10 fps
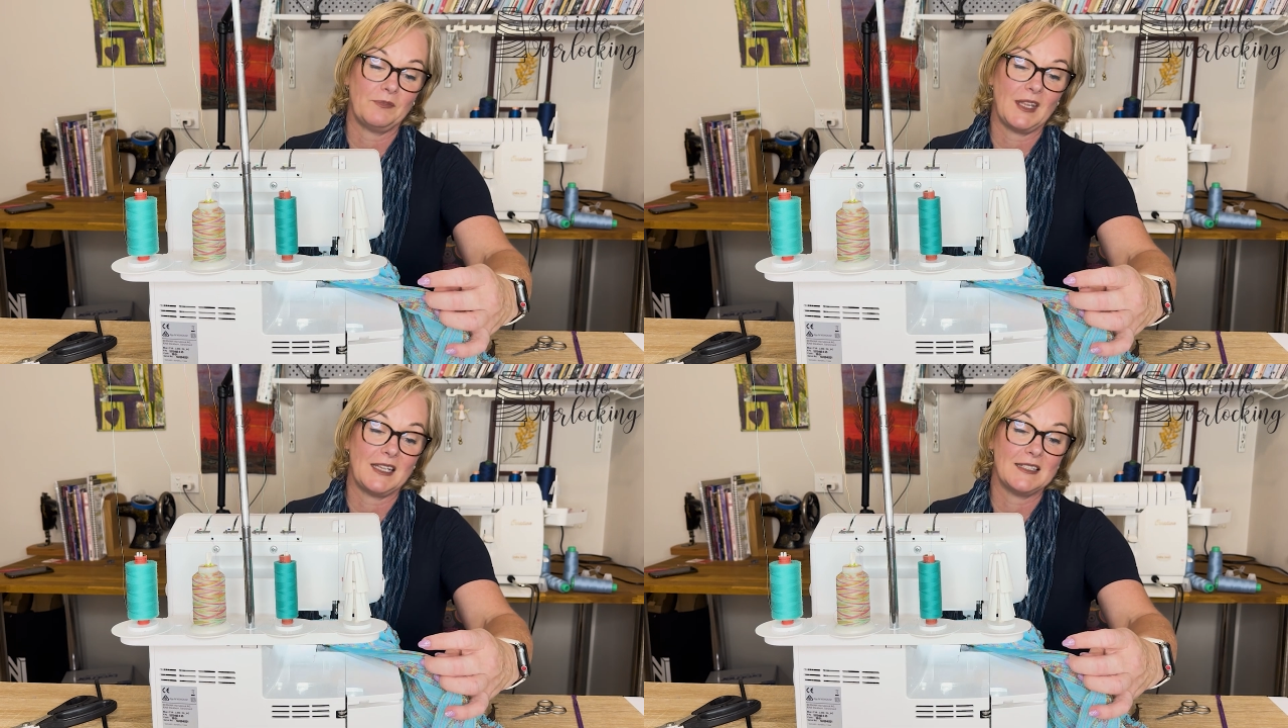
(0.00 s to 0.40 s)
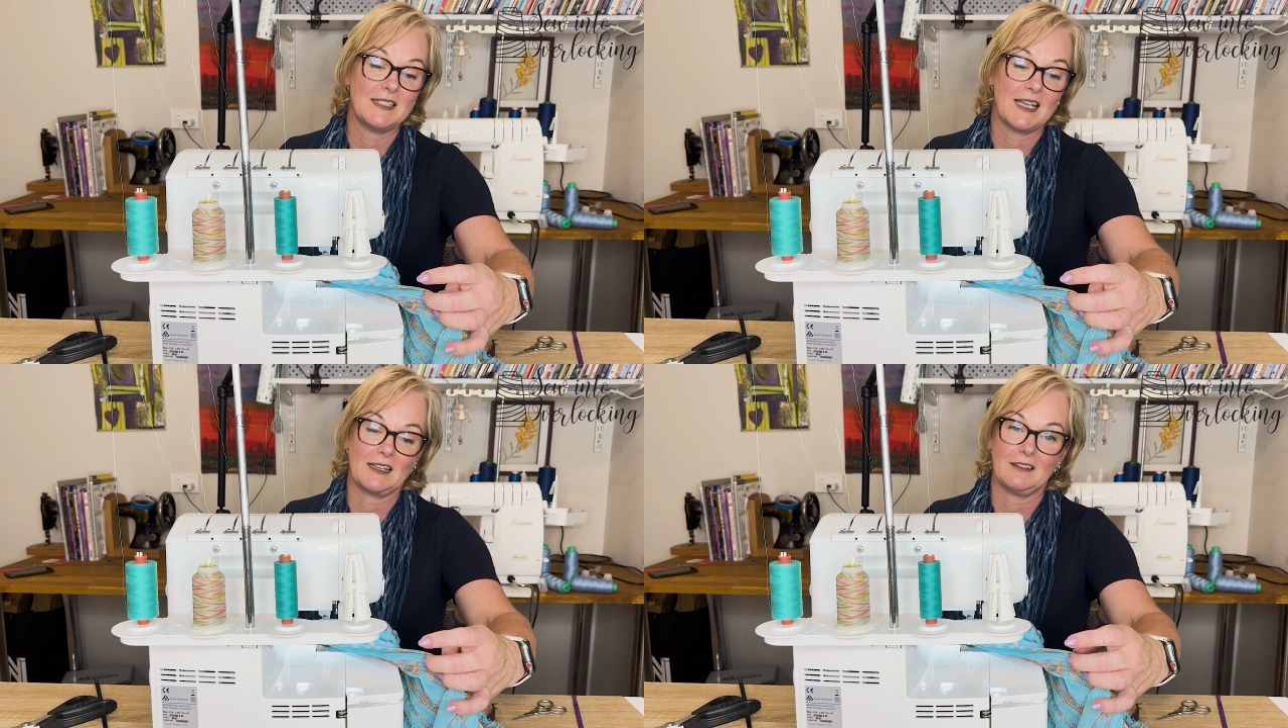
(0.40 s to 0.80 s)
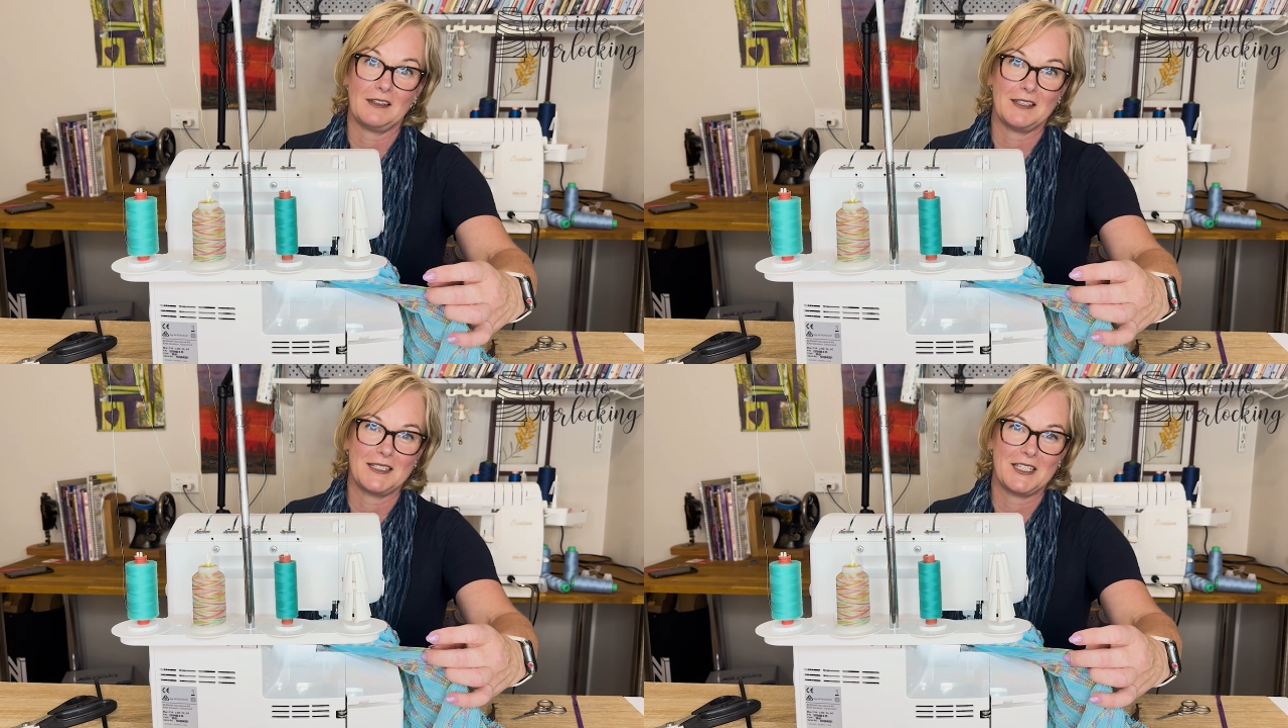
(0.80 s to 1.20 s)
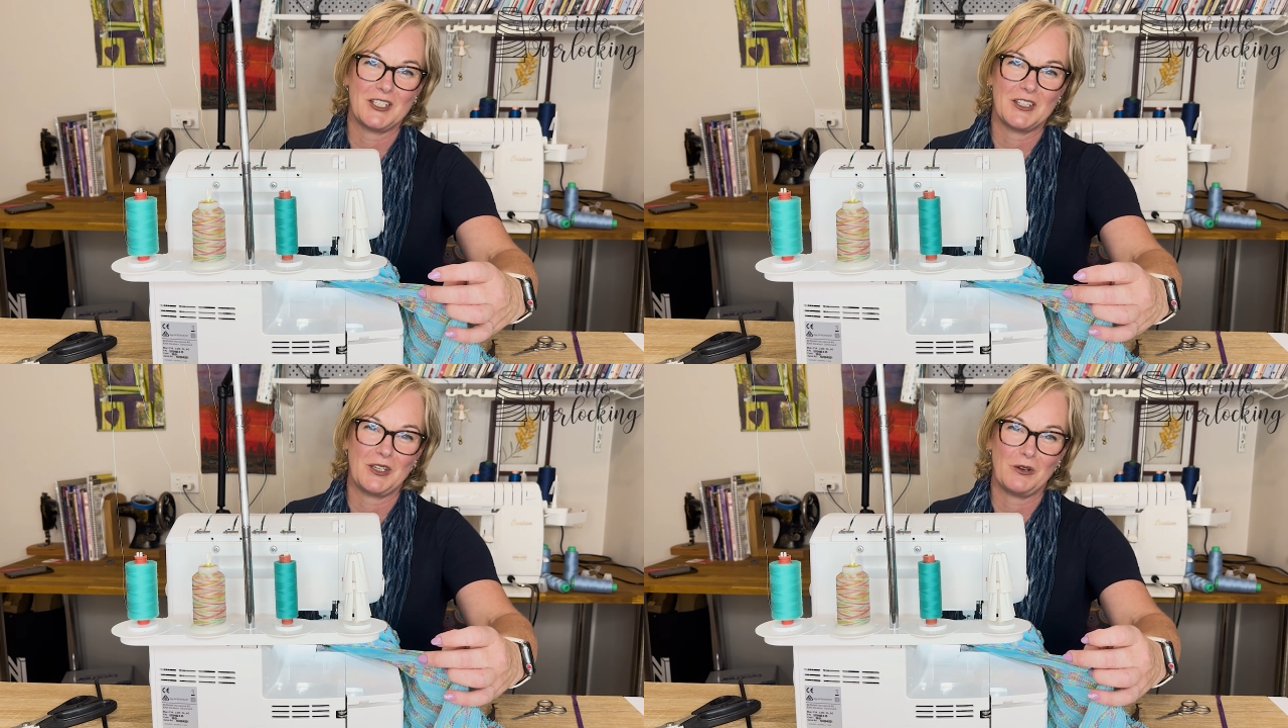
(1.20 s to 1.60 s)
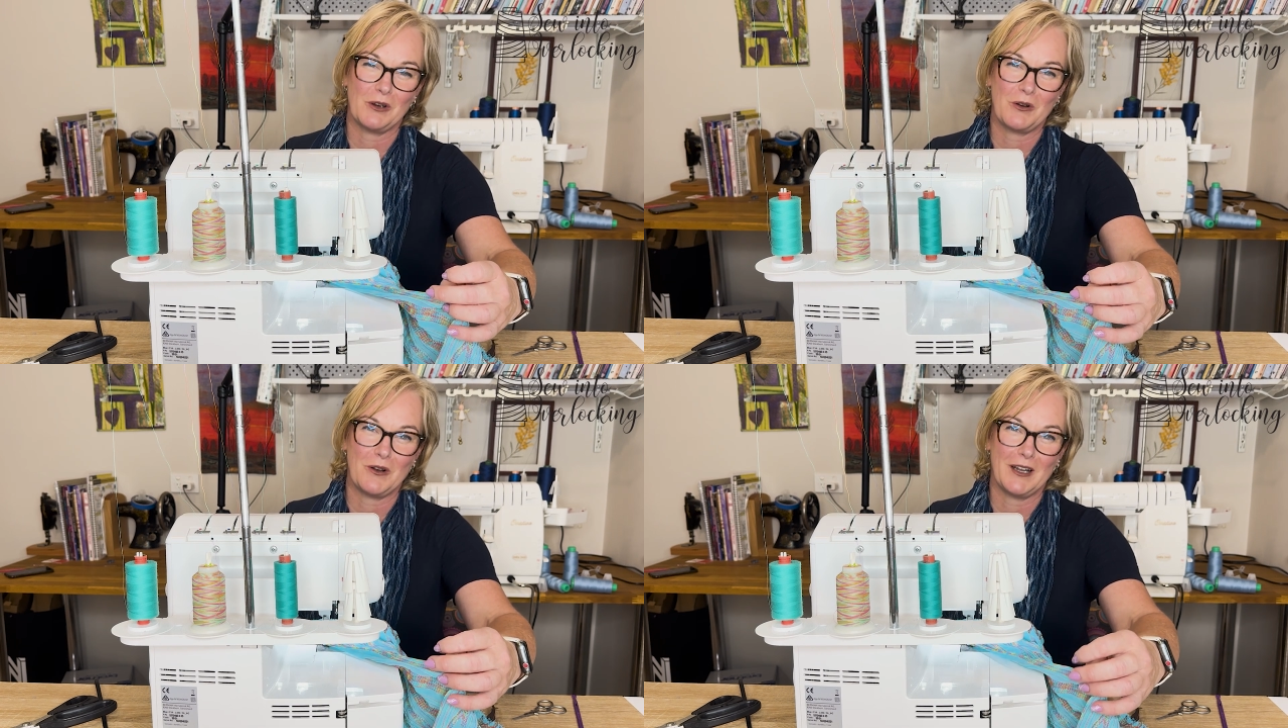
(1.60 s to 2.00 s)
exactly the stitch that you
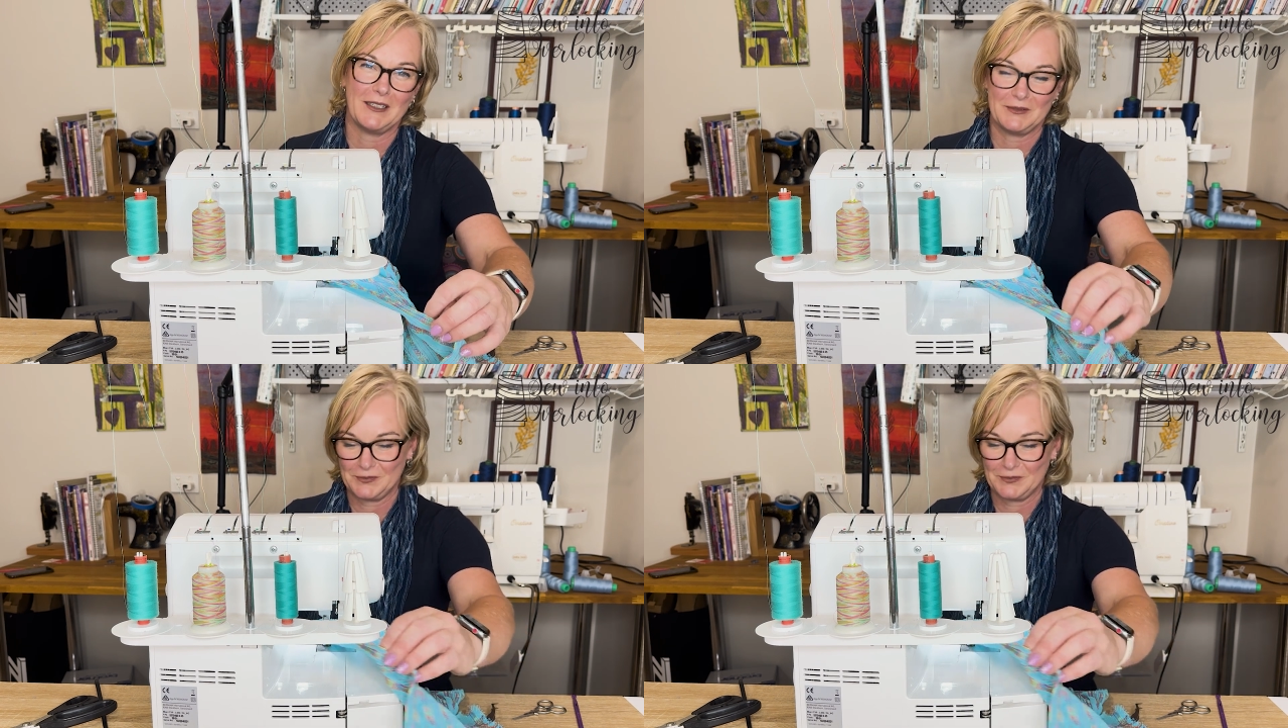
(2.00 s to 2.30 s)
require.